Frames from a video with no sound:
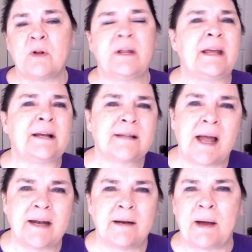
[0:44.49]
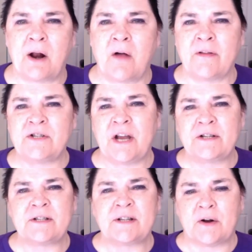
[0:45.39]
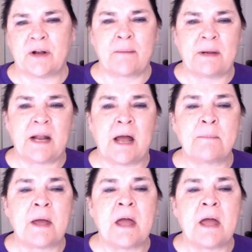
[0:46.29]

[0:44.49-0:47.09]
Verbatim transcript: really excited about all the changes that are coming up